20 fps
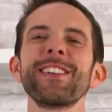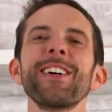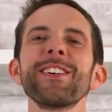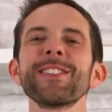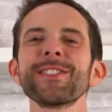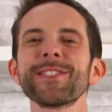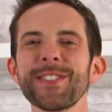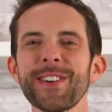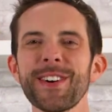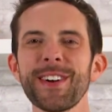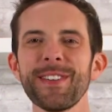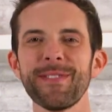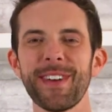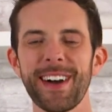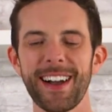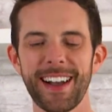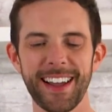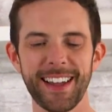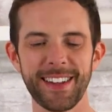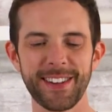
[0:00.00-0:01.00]
dollar store and
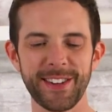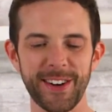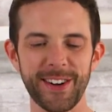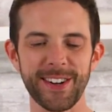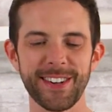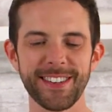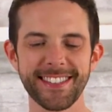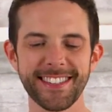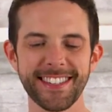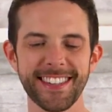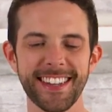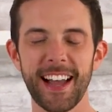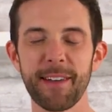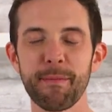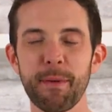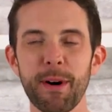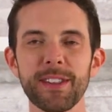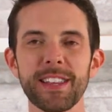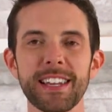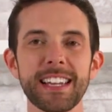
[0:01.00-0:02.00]
buy dolls. I
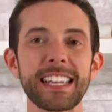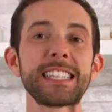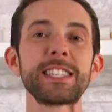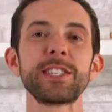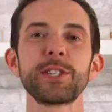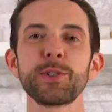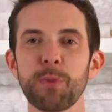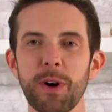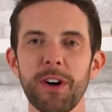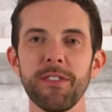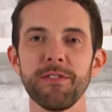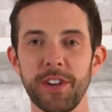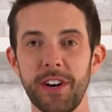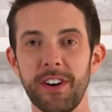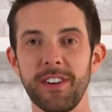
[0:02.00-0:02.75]
bought like 12